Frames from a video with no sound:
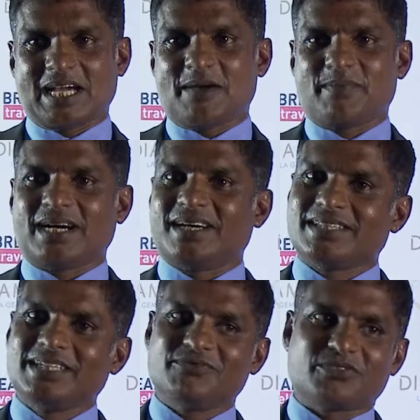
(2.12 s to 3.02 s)
I'm
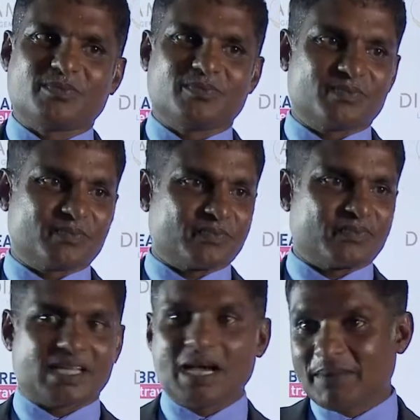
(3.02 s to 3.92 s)
Ali
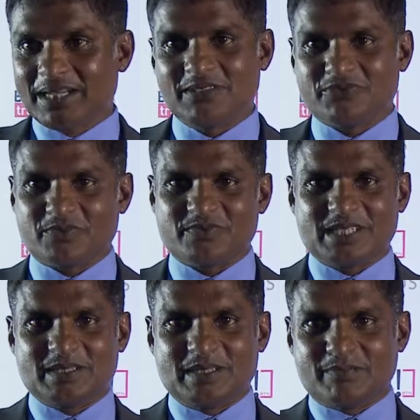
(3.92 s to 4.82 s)
from
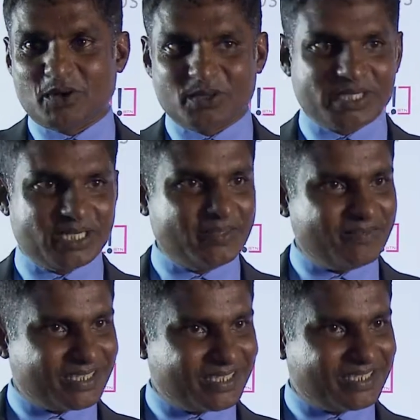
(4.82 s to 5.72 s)

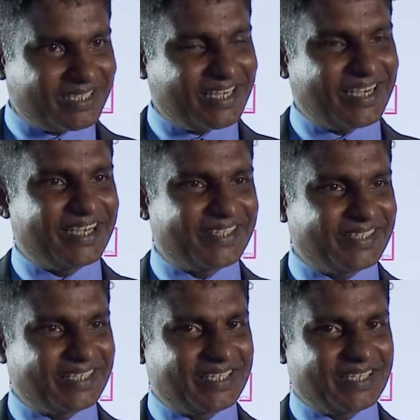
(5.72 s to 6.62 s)
Maldives,
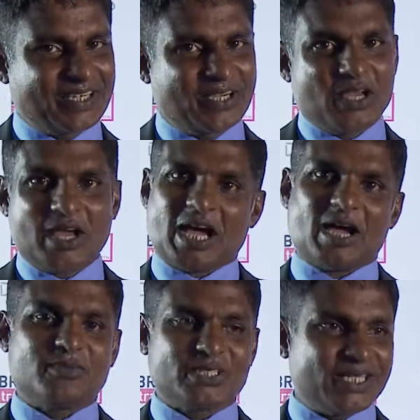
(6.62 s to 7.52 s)
and
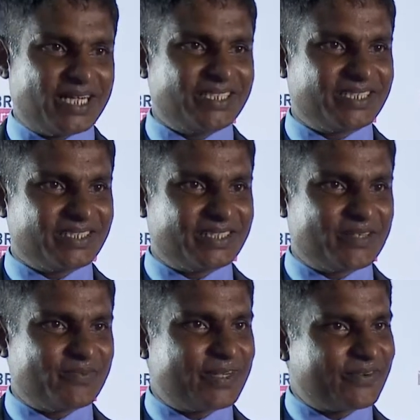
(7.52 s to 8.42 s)
I'm delighted
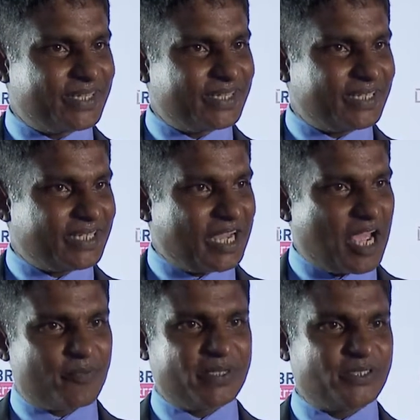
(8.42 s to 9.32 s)
and very
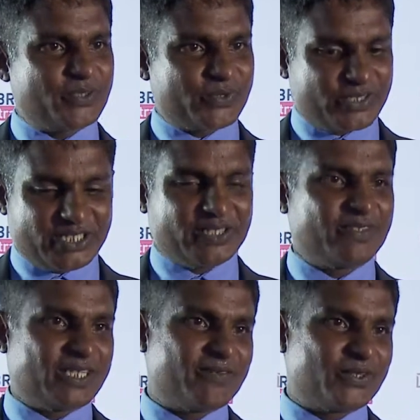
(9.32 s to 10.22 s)
happy to receive
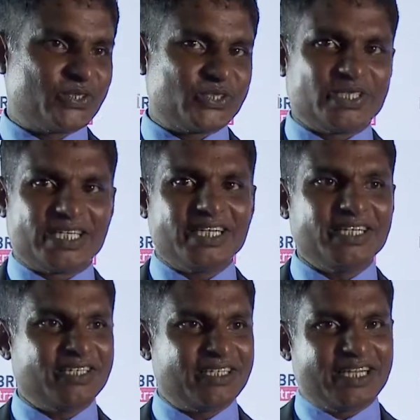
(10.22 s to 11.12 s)
the award
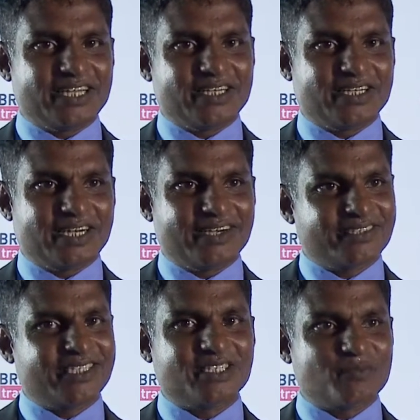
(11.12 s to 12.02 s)
today. And I
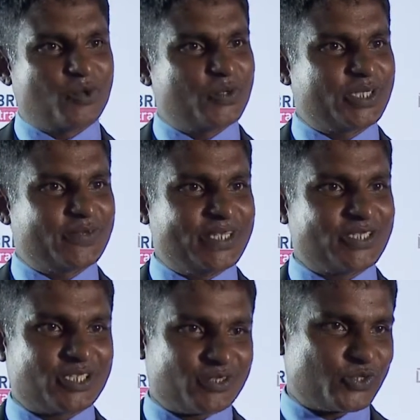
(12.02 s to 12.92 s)
think
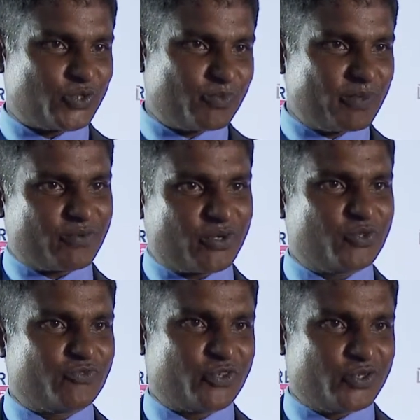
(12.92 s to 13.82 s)
Maldivians should be
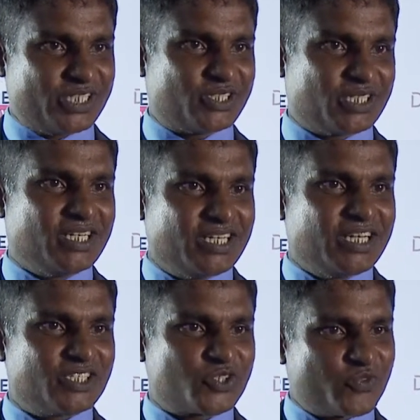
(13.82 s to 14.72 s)
proud for this
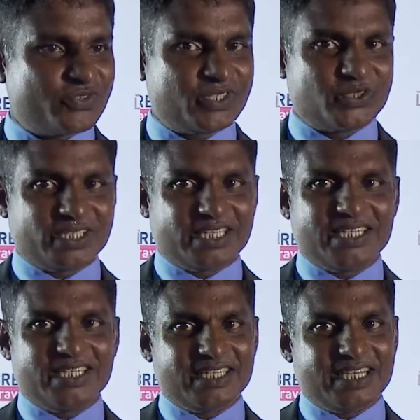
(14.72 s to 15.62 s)
trophy
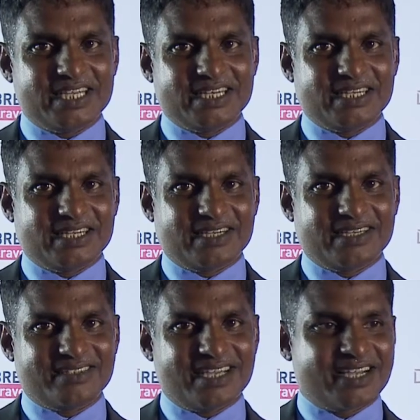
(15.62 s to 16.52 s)
today. And
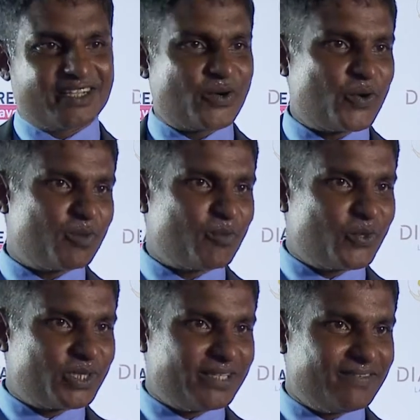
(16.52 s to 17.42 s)
I thank all
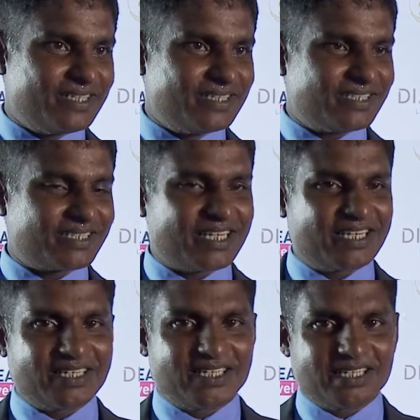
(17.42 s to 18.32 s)
Maldivians
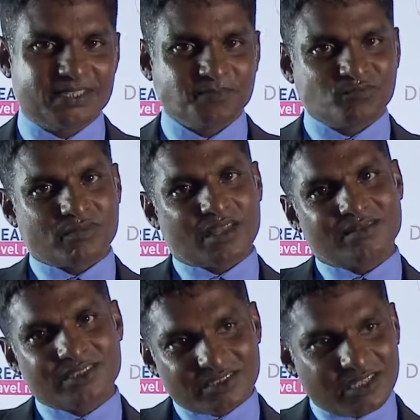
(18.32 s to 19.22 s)
and
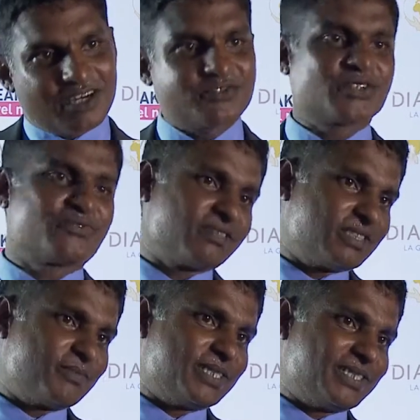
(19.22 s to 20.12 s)
the staffs of
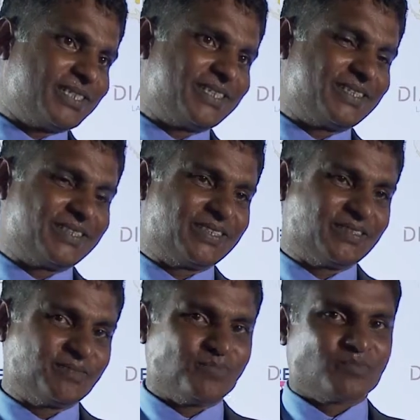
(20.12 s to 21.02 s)
Vermilion.
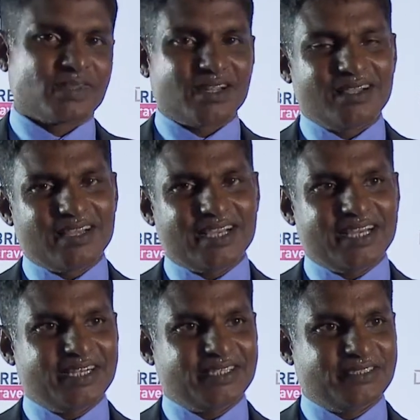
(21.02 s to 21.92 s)

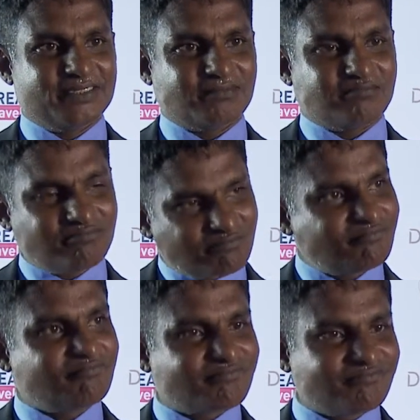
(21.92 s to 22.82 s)
And
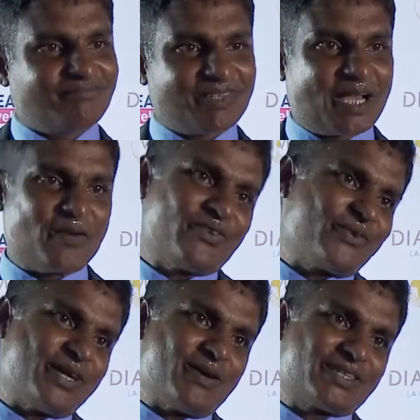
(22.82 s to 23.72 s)
I'm
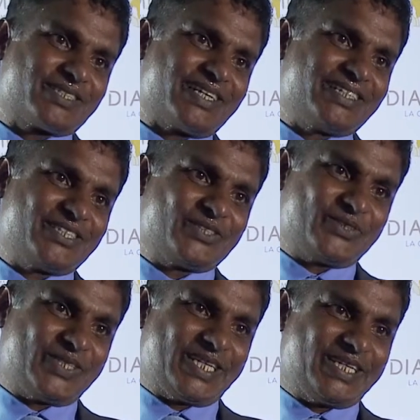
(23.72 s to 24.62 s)
very excited
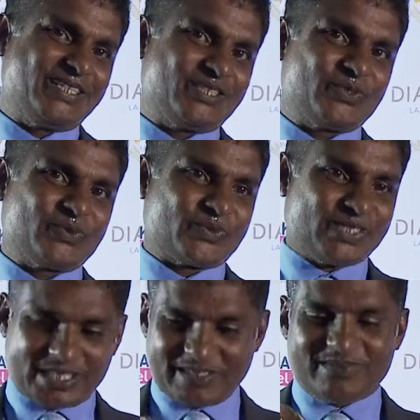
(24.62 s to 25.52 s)
today to
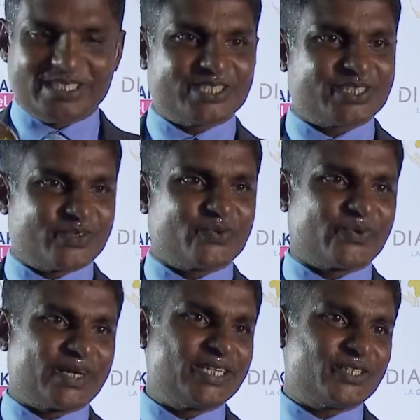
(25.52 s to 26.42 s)
receive this
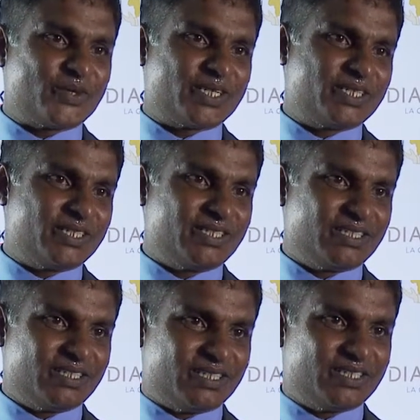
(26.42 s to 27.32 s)
great honor
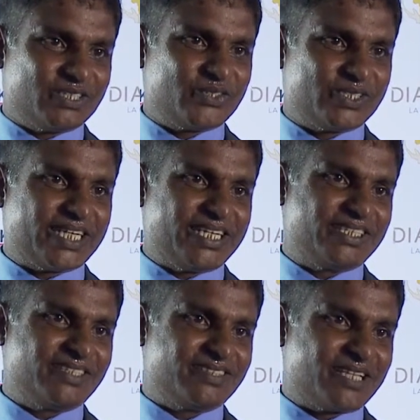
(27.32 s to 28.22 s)

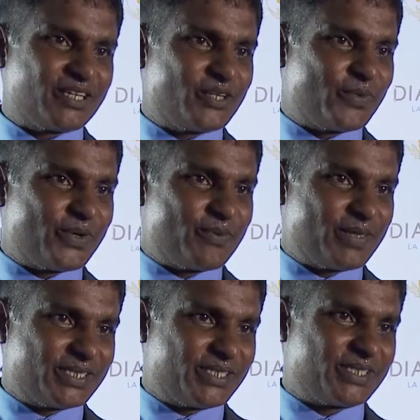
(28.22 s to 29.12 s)
today. Thank you very much.